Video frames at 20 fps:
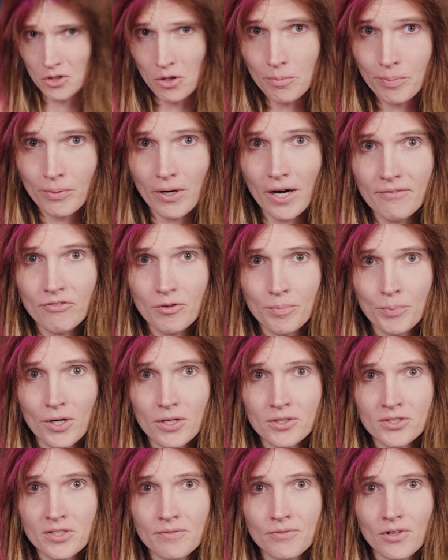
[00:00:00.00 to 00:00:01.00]
No private
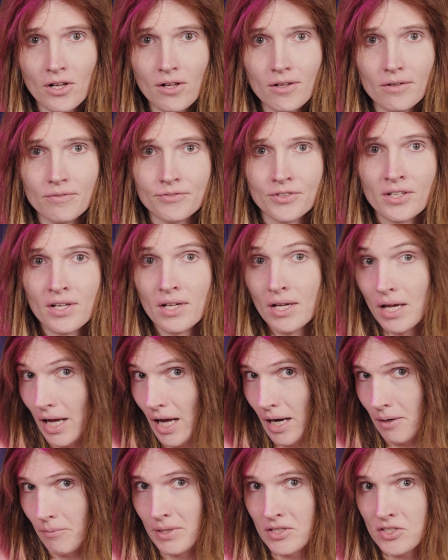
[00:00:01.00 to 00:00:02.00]
parts involved.
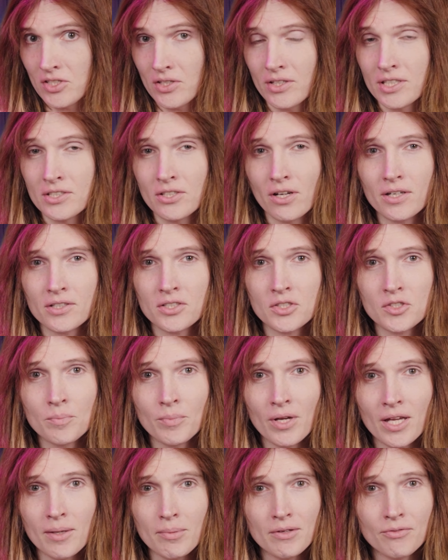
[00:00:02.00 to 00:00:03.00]
I recently talked to some
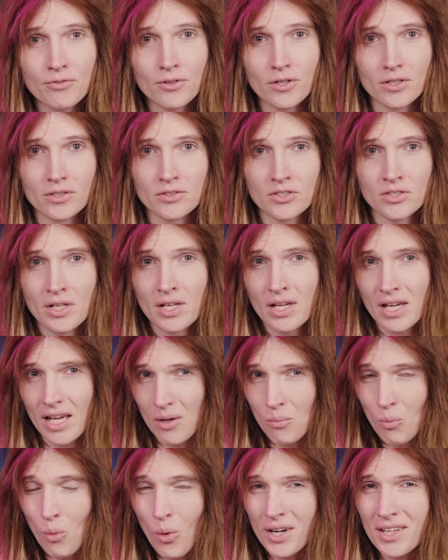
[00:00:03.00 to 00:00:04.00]
baby furs,
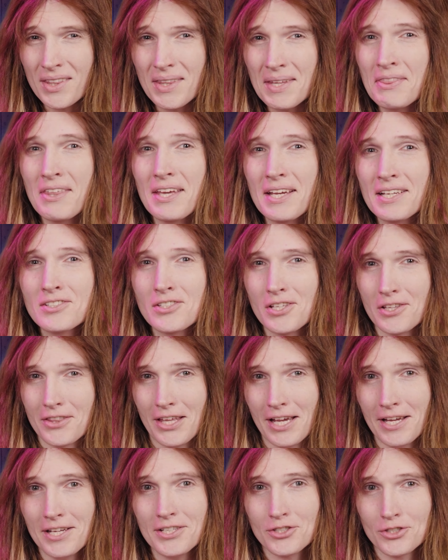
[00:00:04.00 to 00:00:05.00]
and one of the things that
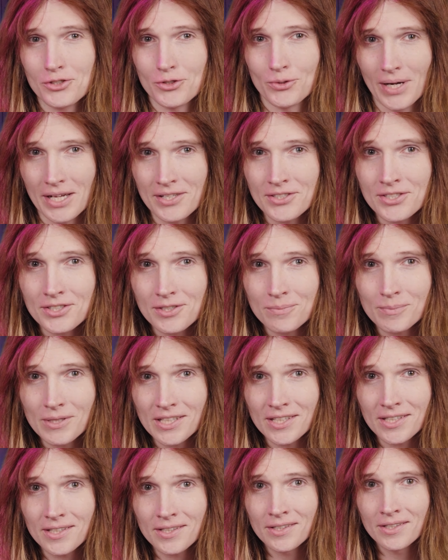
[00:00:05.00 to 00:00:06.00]
they stressed to
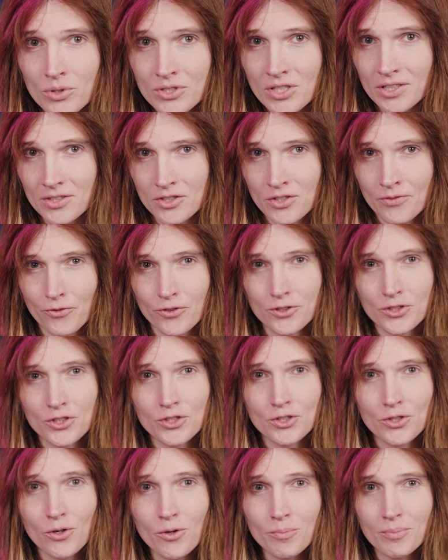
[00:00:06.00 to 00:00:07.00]
me was that for
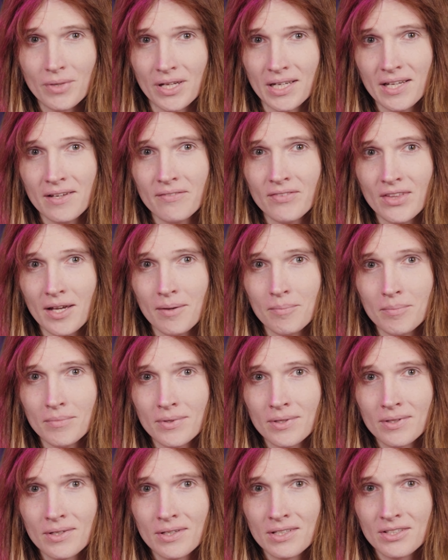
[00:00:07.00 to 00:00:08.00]
so many of them,
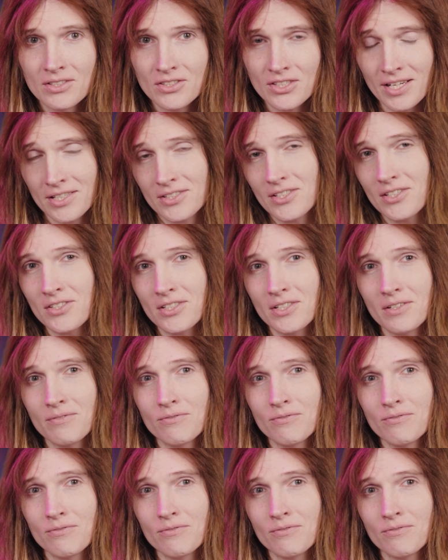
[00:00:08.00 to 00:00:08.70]
sex isn't